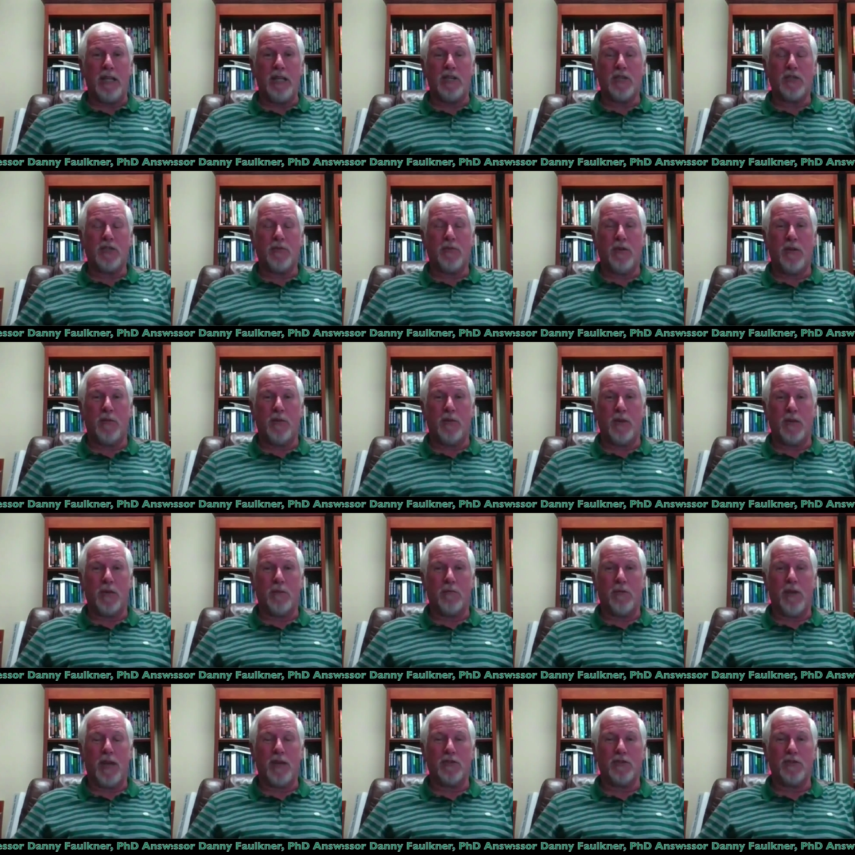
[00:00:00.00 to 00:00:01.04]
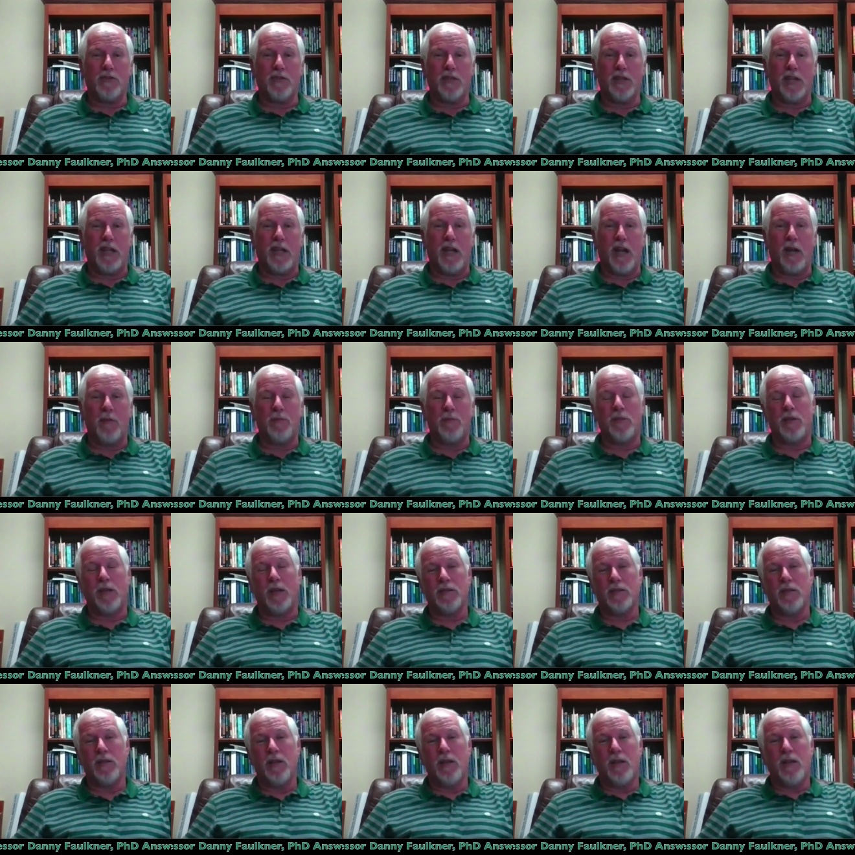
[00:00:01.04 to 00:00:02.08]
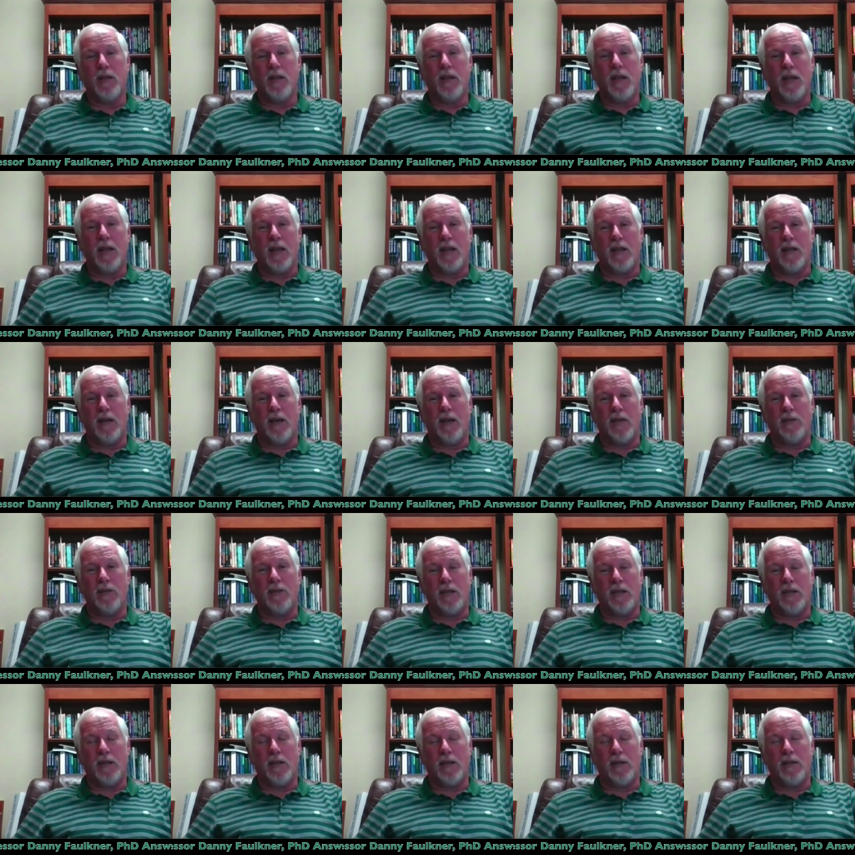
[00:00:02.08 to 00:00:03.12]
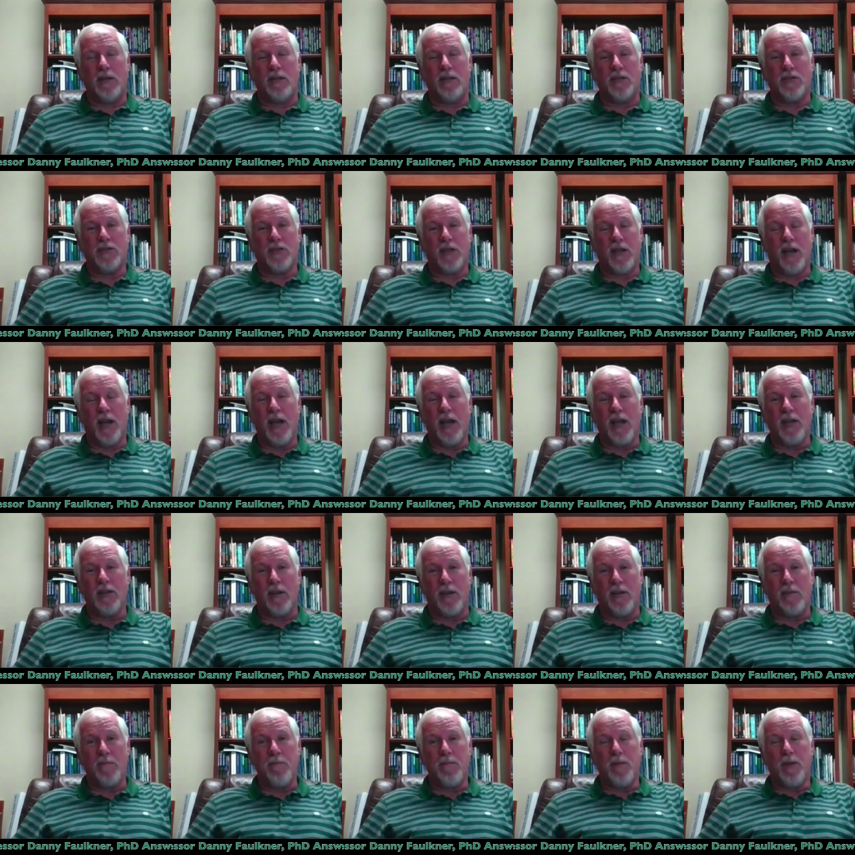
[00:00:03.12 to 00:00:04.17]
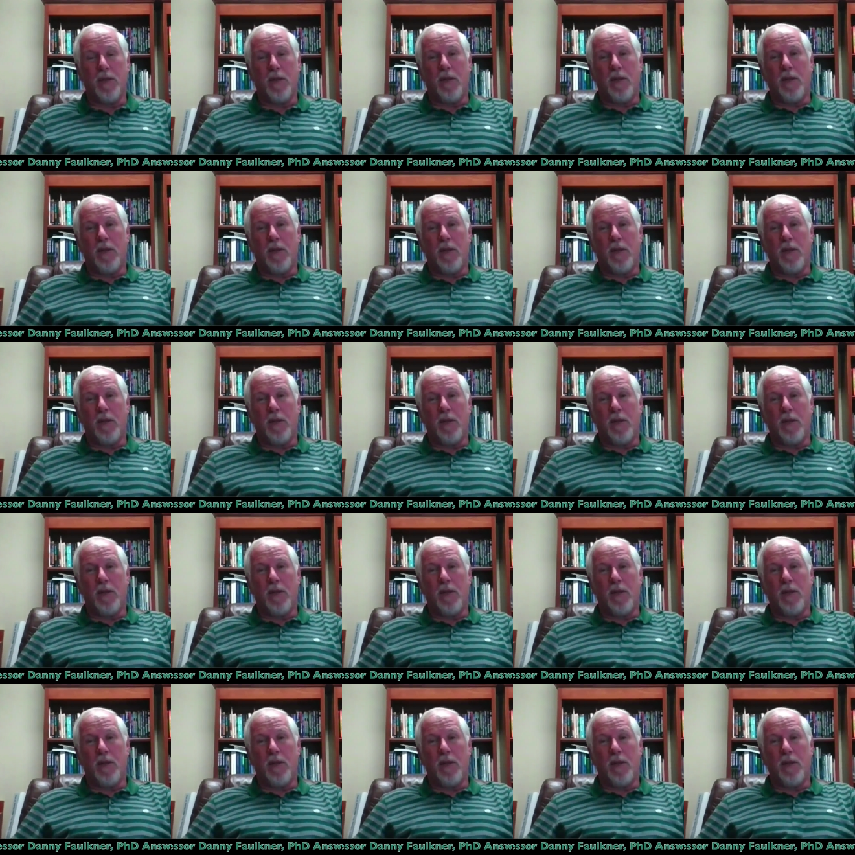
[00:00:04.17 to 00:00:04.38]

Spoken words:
it is one of the brightest looking objects in the sky there.